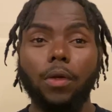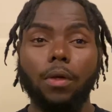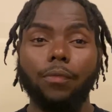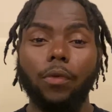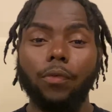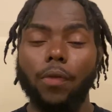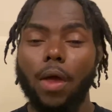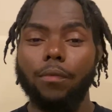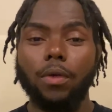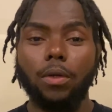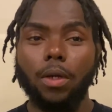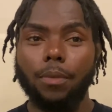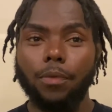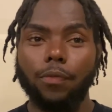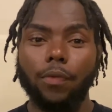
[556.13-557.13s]
savvy
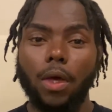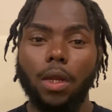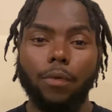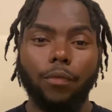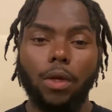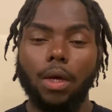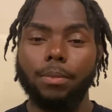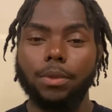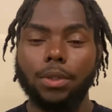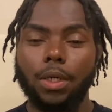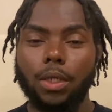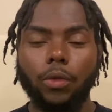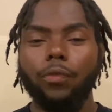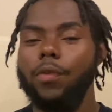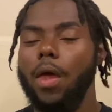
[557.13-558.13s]
enough to sign up for
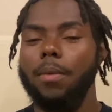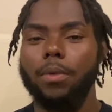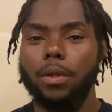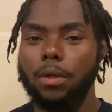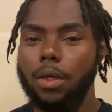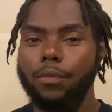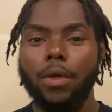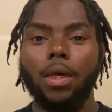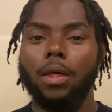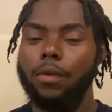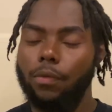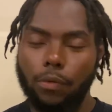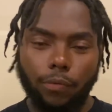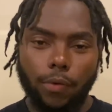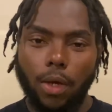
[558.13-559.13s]
Amazon, you savvy enough
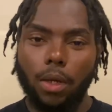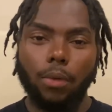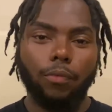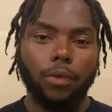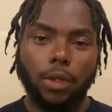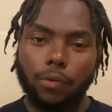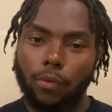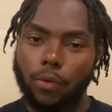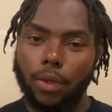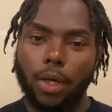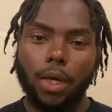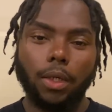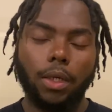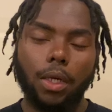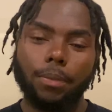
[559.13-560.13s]
to sign up for these
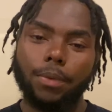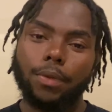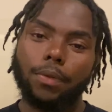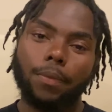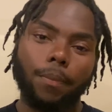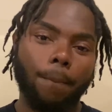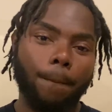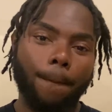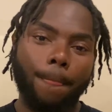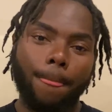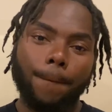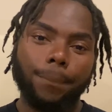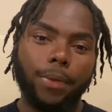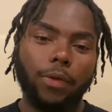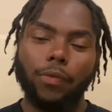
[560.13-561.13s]
online gaming.
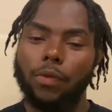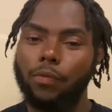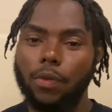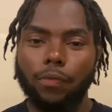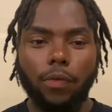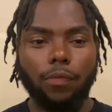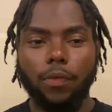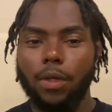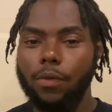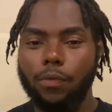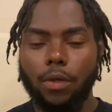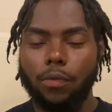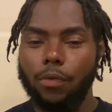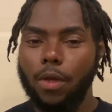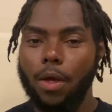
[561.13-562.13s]
It's as
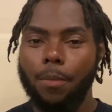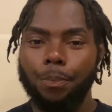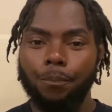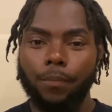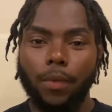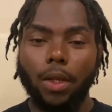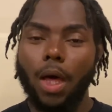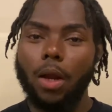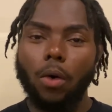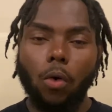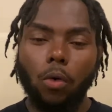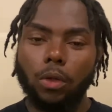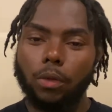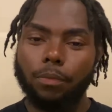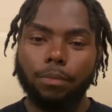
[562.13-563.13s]
easy as that. A lot of
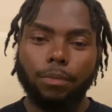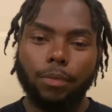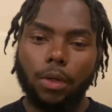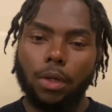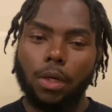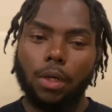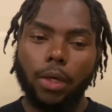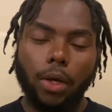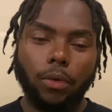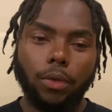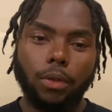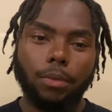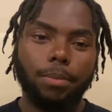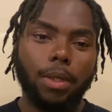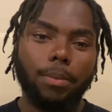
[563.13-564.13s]
older
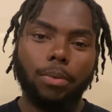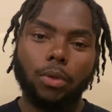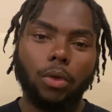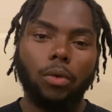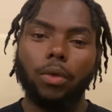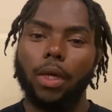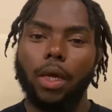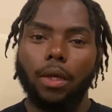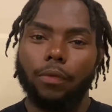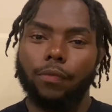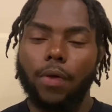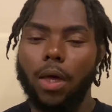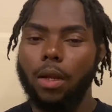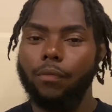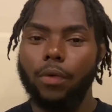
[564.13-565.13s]
elderly people can't
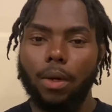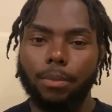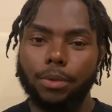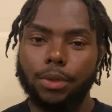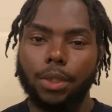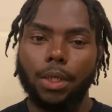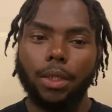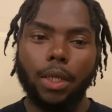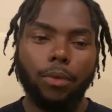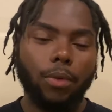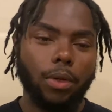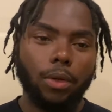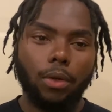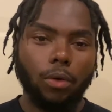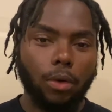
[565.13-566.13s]
sign up for Amazon. They
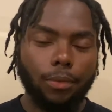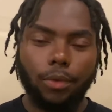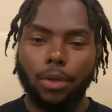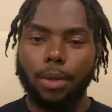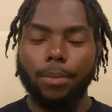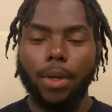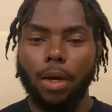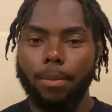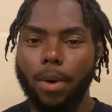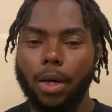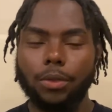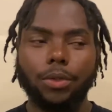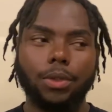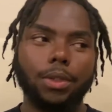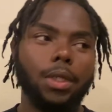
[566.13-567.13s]
rather go up to the
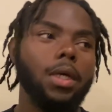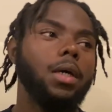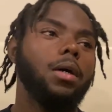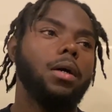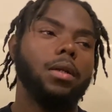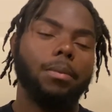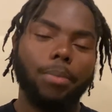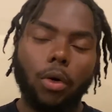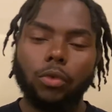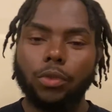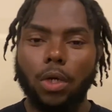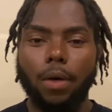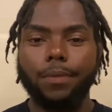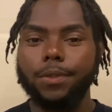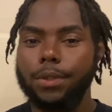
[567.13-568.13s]
mailbox or the post
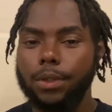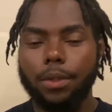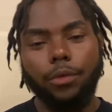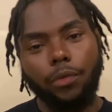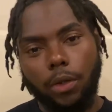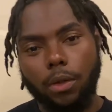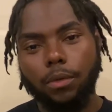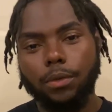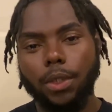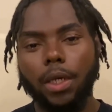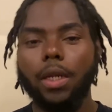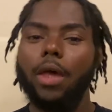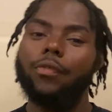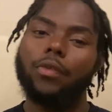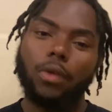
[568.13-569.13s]
office. You see what I'm
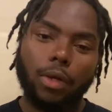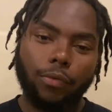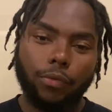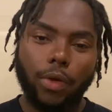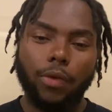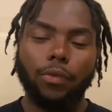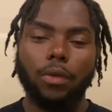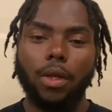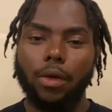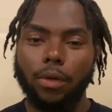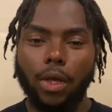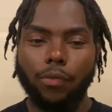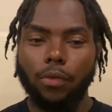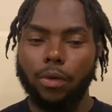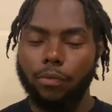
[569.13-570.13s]
saying? That's the difference. That's the
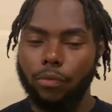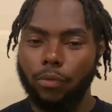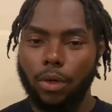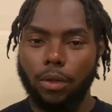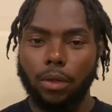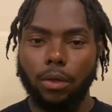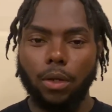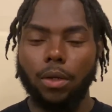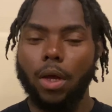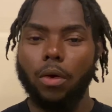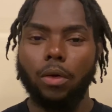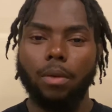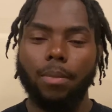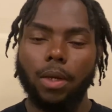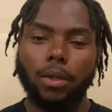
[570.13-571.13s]
difference right there. They're not
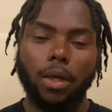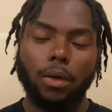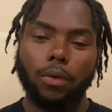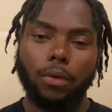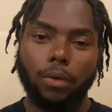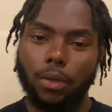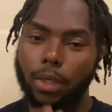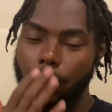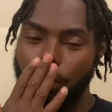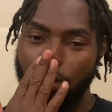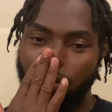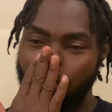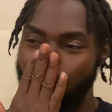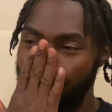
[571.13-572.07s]
going to make that correlation of.